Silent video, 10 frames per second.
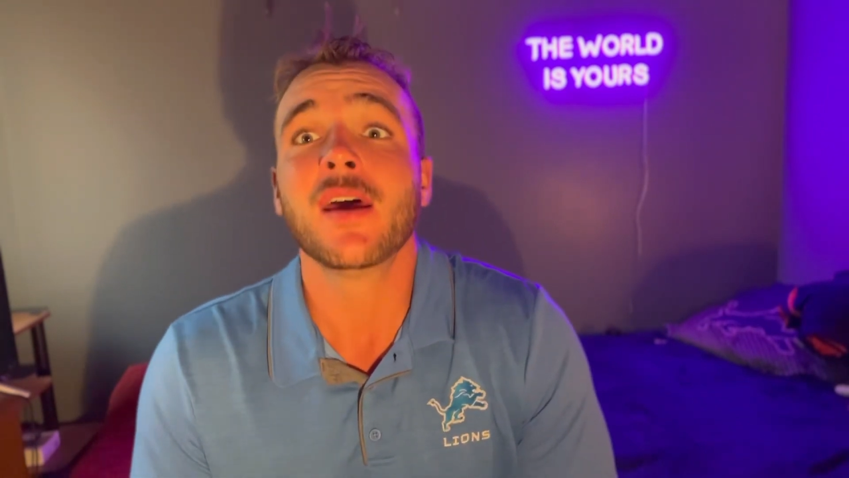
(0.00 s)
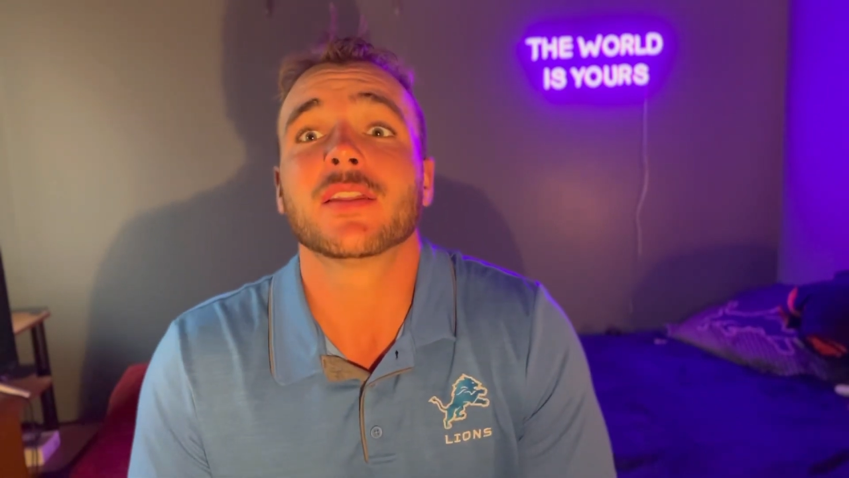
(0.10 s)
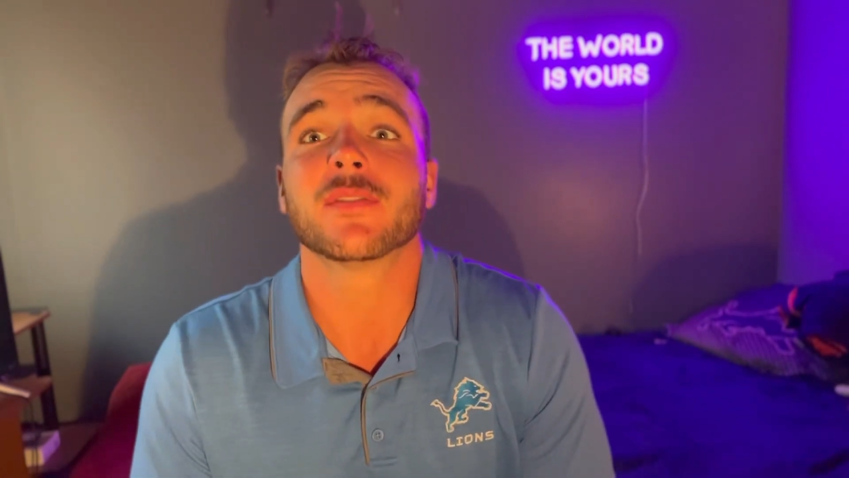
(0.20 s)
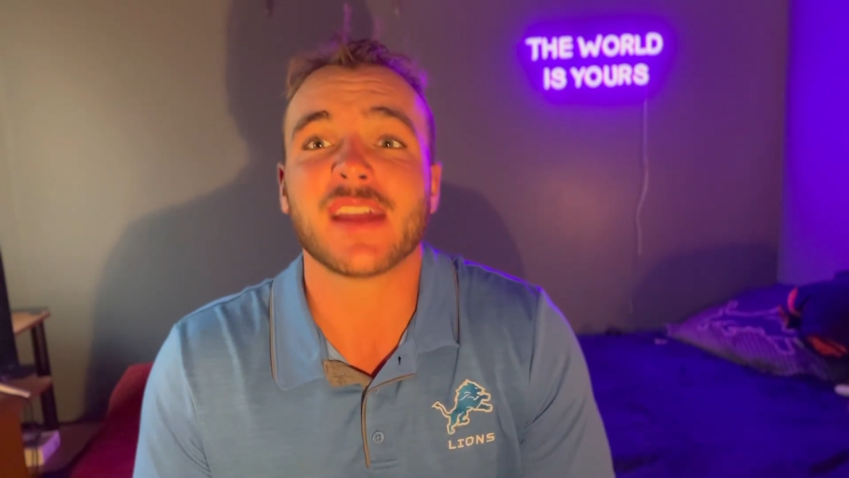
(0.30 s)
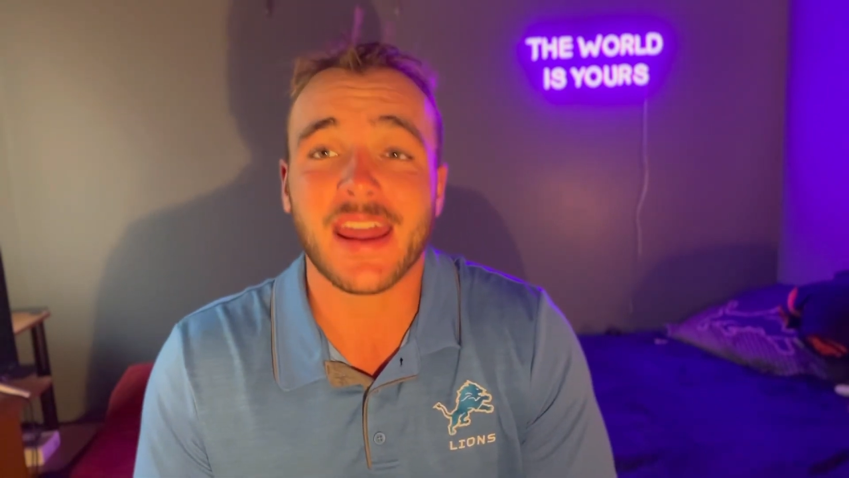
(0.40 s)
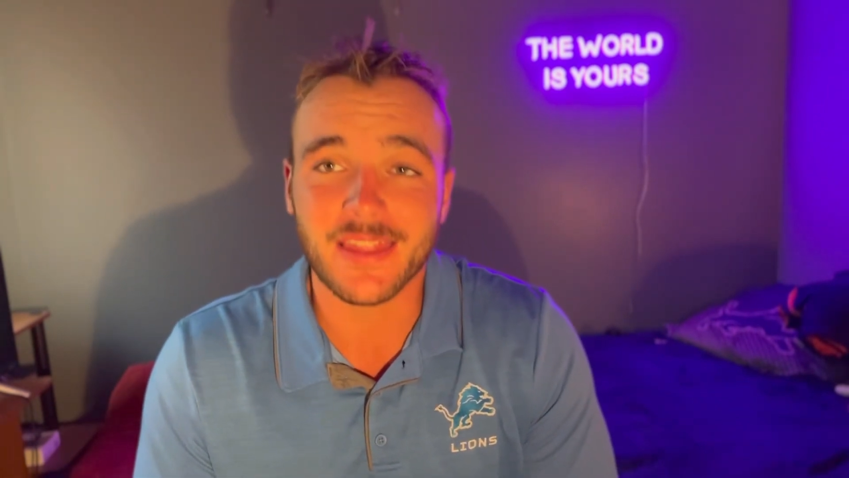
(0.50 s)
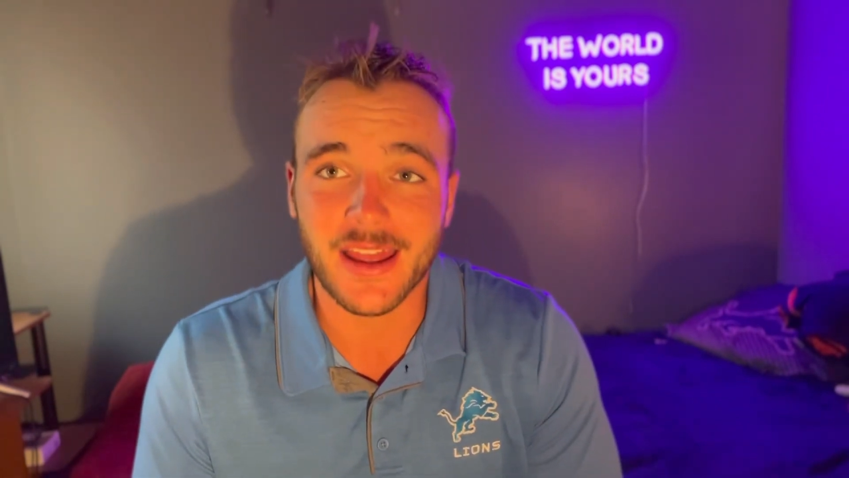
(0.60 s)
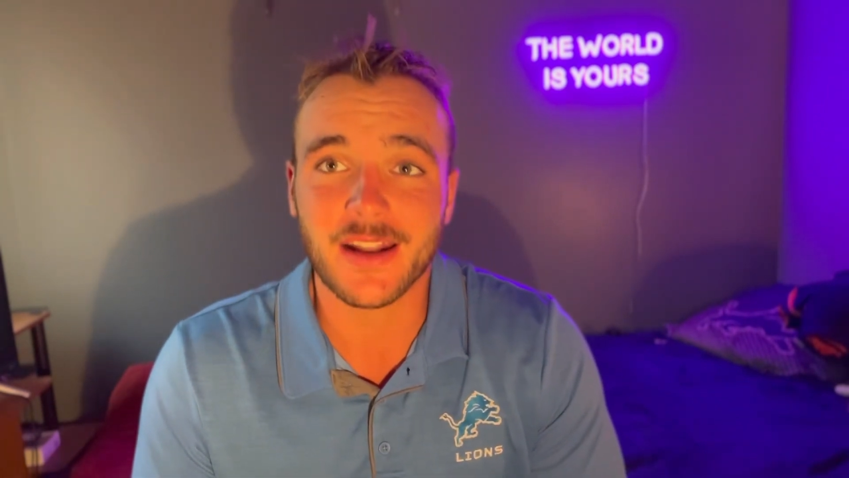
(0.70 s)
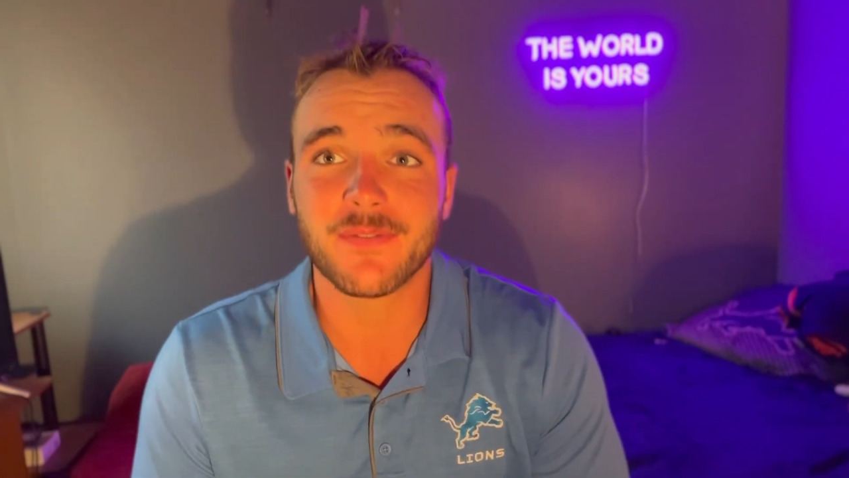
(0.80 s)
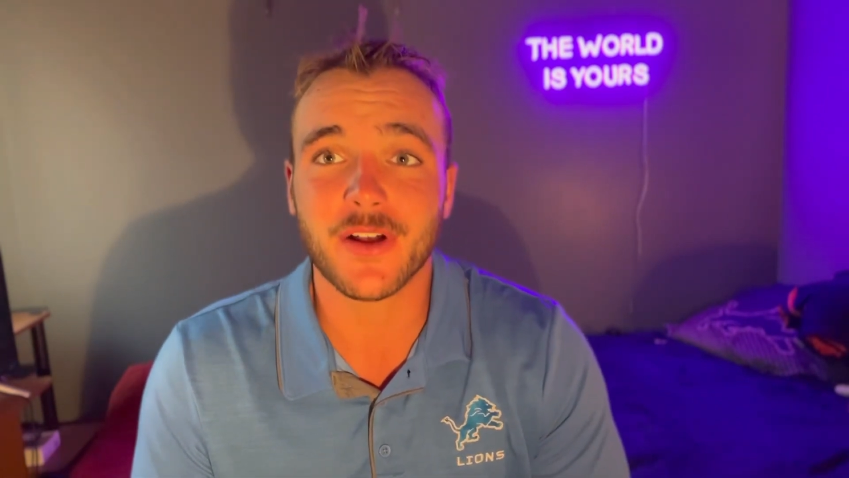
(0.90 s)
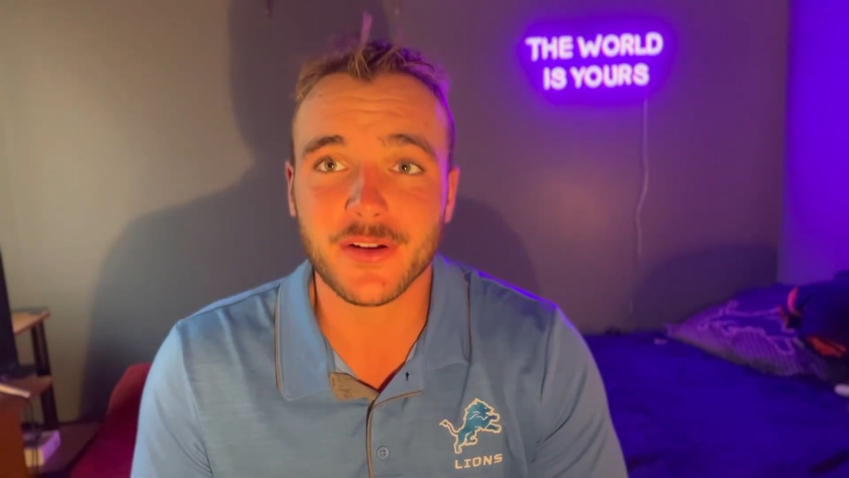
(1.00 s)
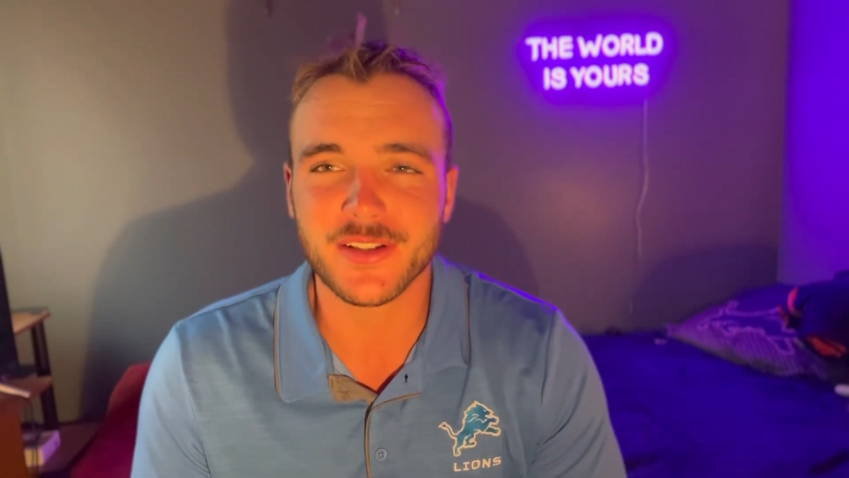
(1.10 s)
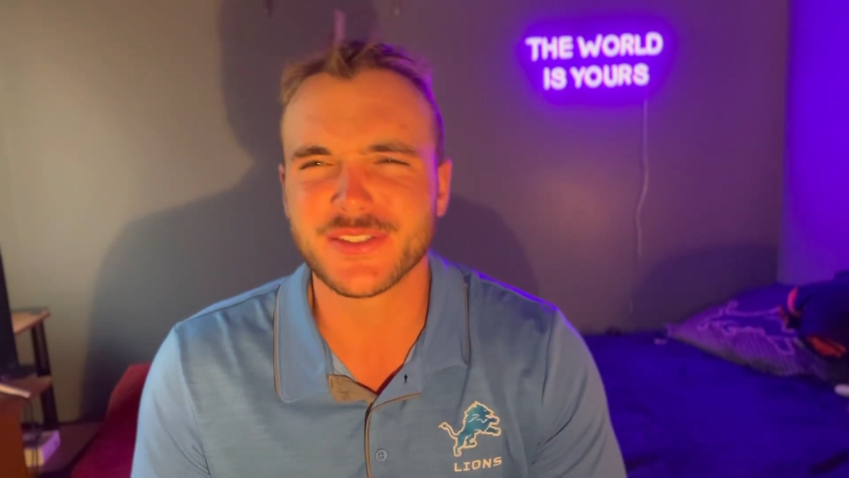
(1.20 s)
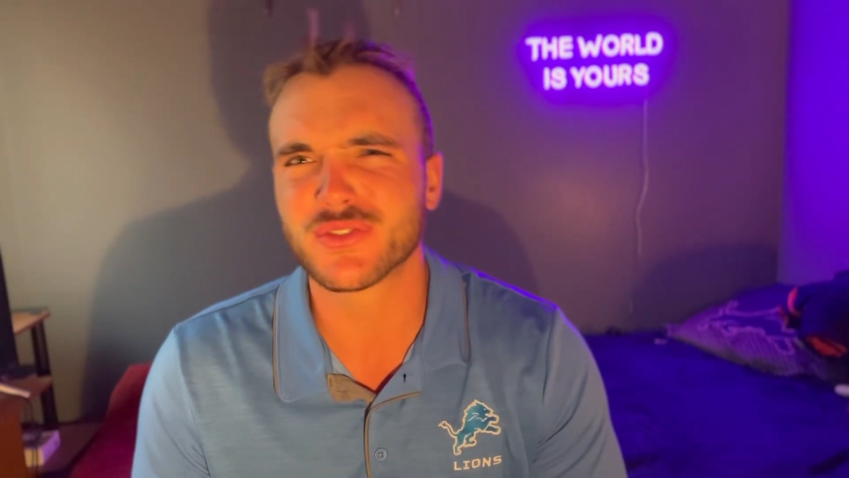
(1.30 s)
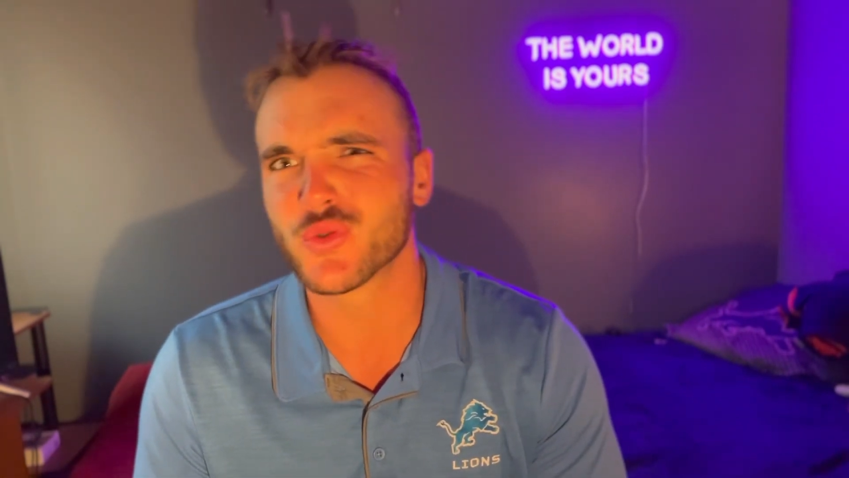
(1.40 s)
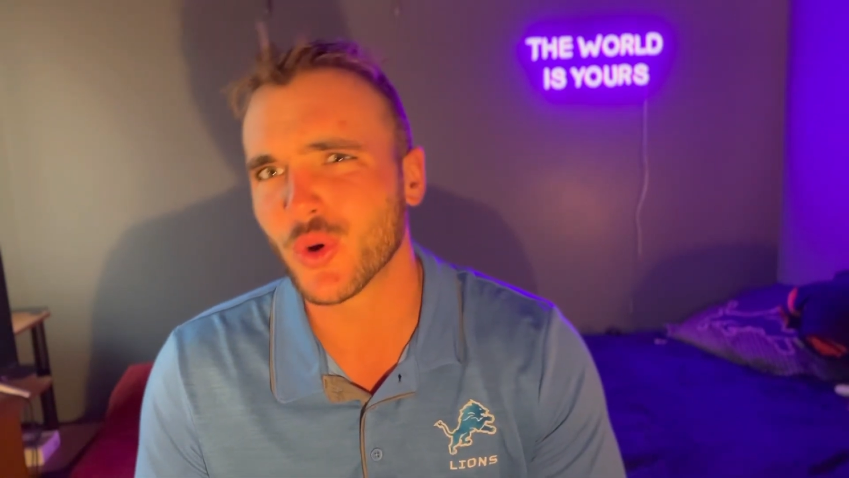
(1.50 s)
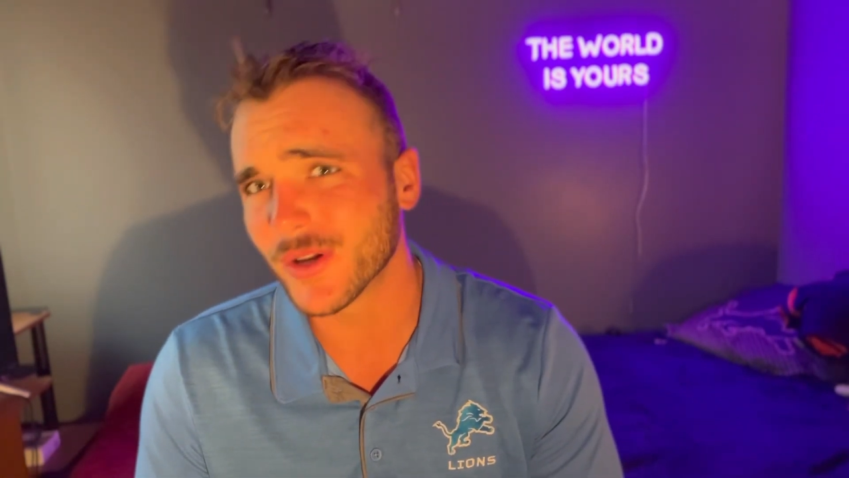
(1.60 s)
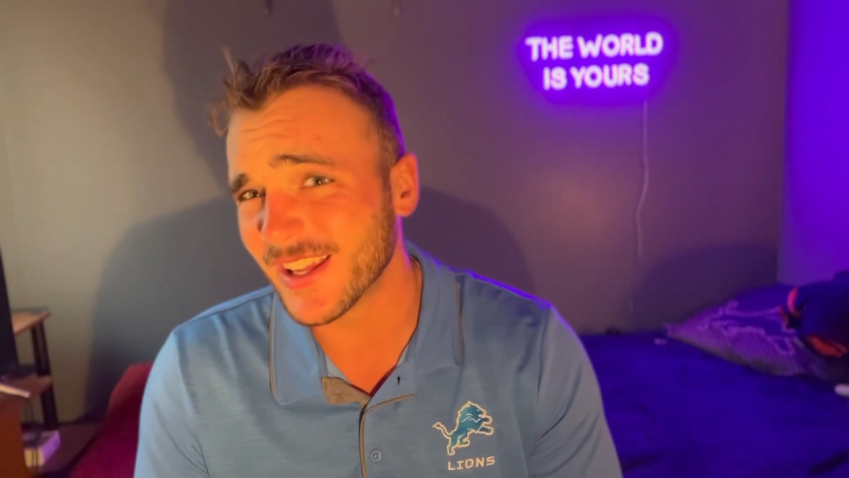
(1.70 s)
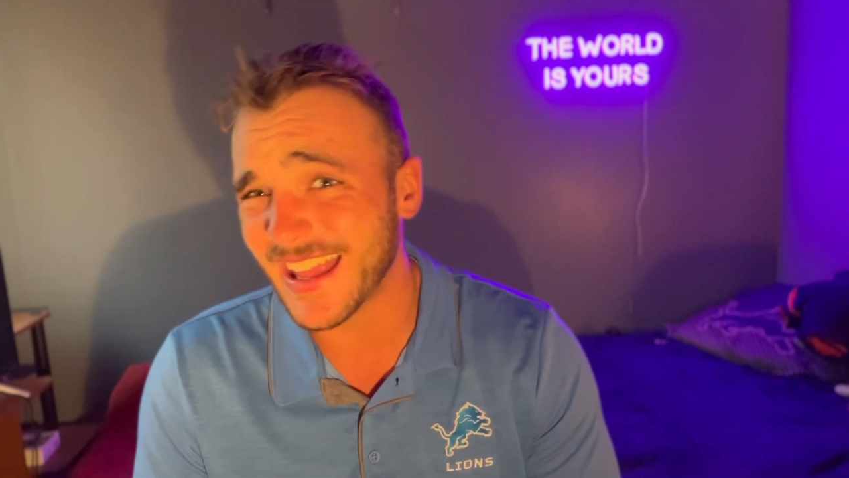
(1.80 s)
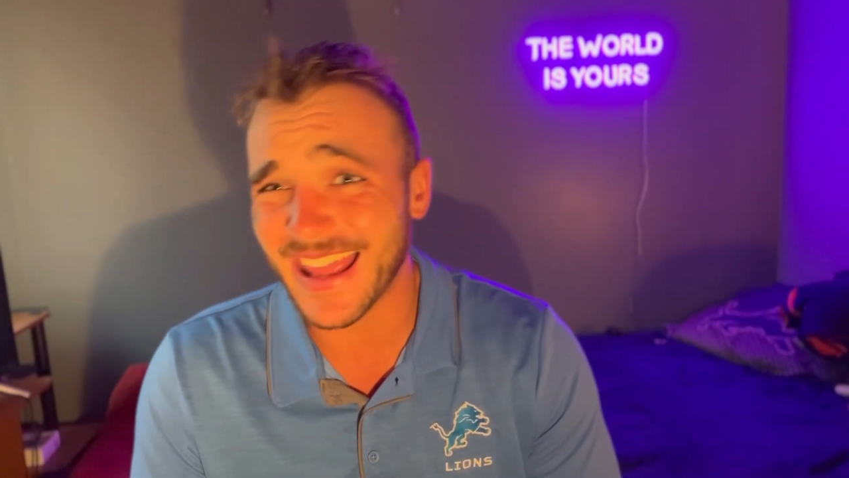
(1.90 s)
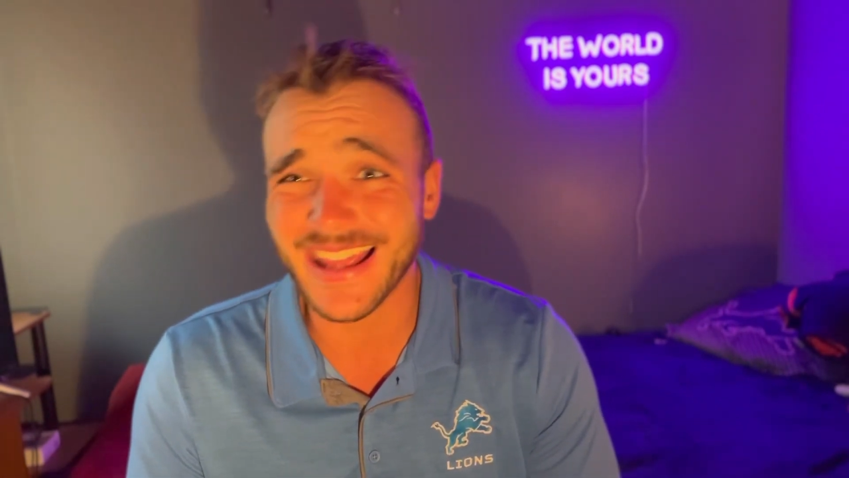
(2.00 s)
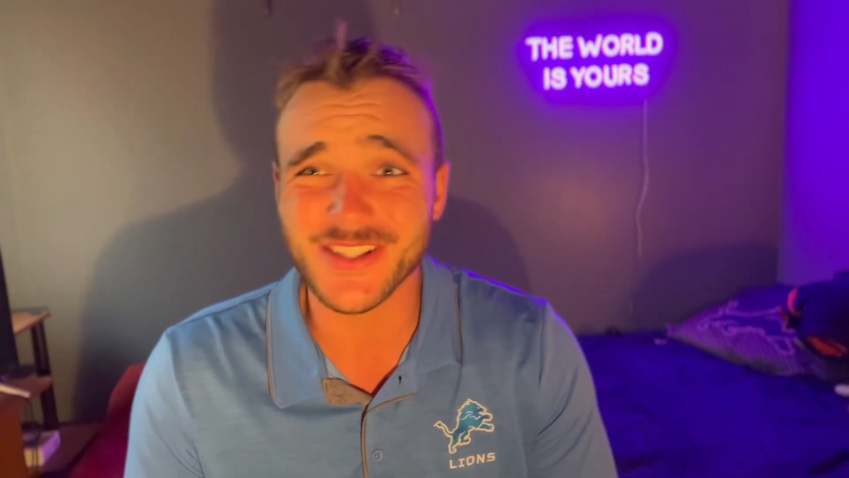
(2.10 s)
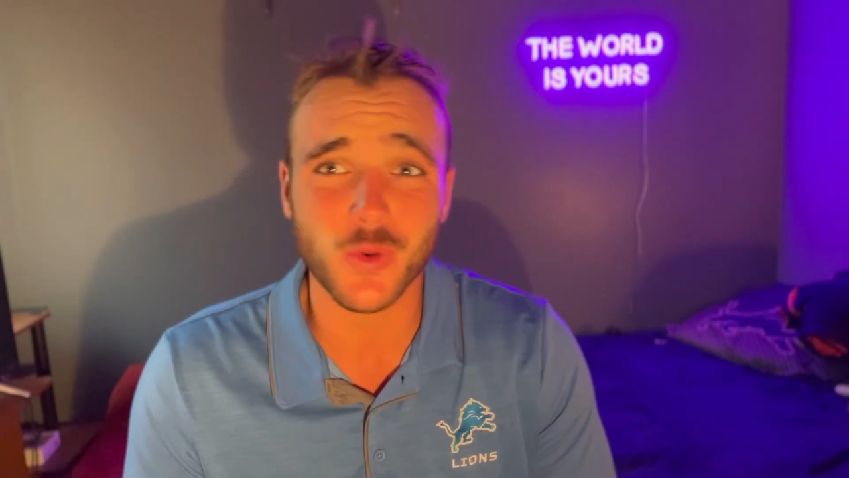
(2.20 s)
the Atlanta Falcons 28,